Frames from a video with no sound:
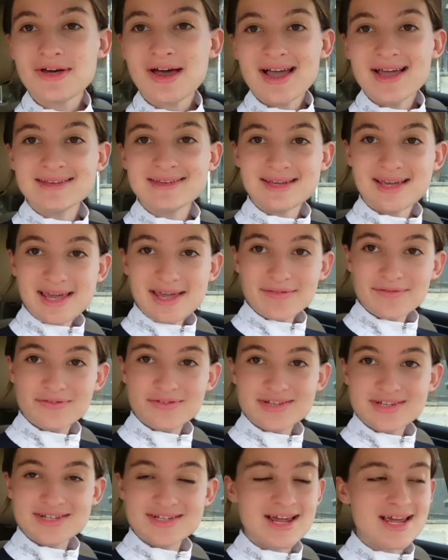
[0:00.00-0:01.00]
that is it
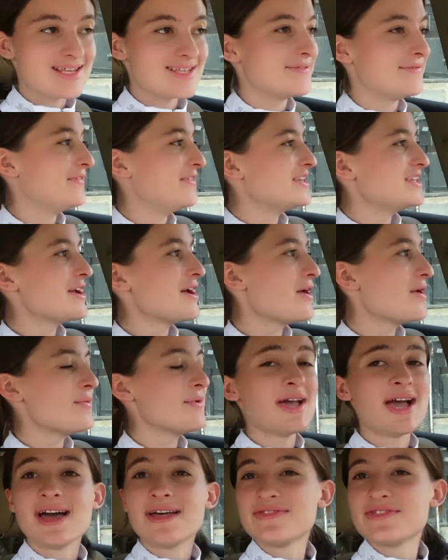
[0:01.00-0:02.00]
for today's video.
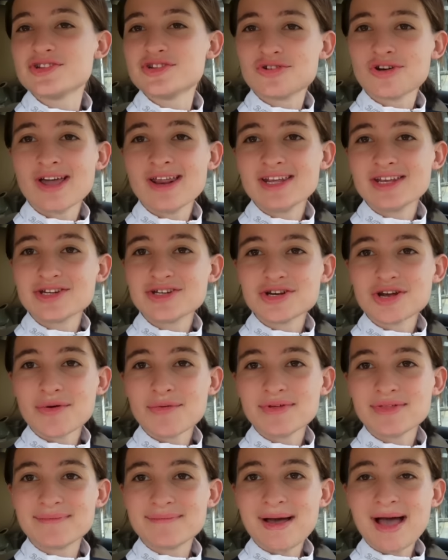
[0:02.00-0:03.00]
We had the training show
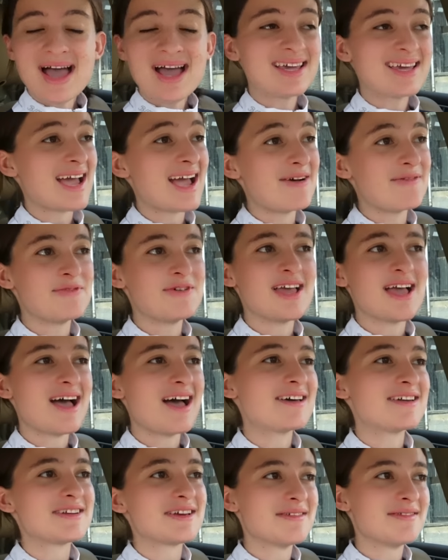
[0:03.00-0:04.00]
with Mac and we
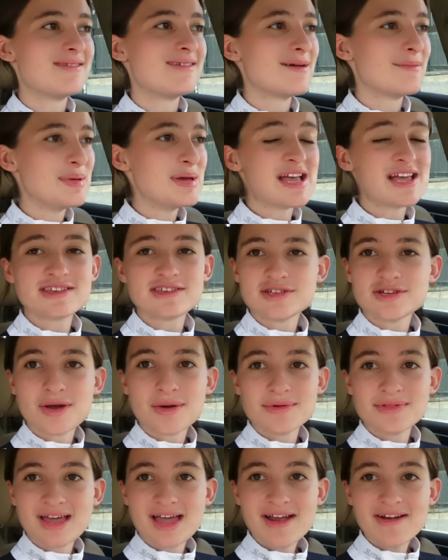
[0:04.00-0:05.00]
had the BS show
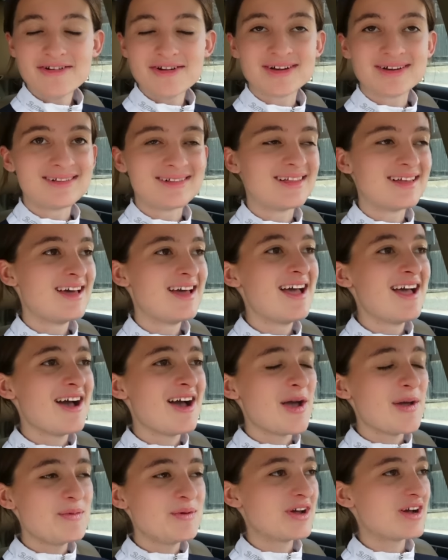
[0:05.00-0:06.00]
with Ariel.
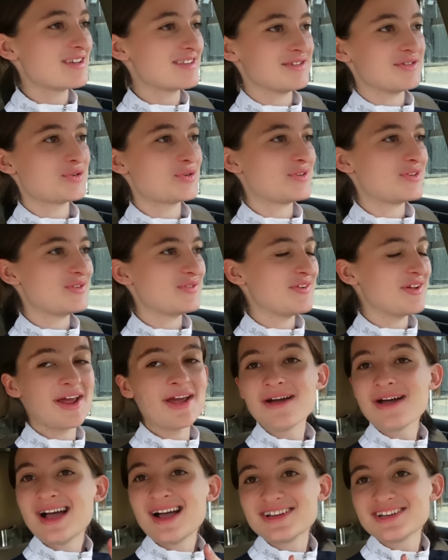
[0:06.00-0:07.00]
Hope you guys enjoyed this video.
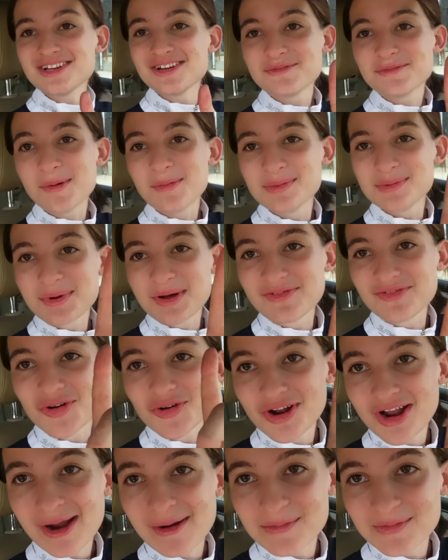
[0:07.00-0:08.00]
I actually remember my
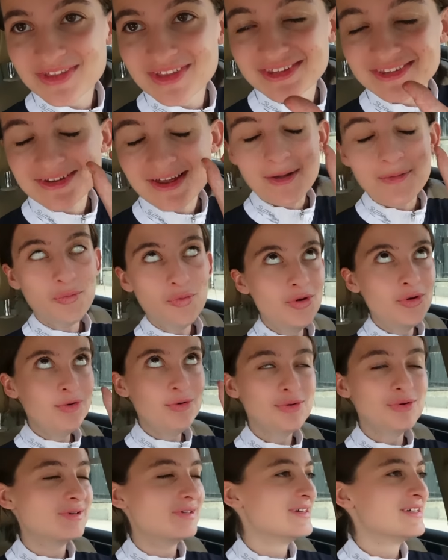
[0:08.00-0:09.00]
vlog camera this time.
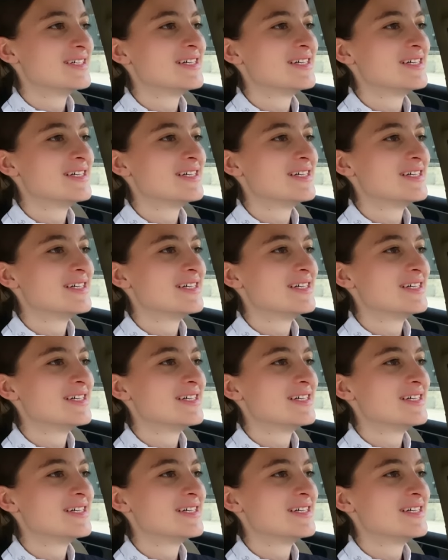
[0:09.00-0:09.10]
Woo!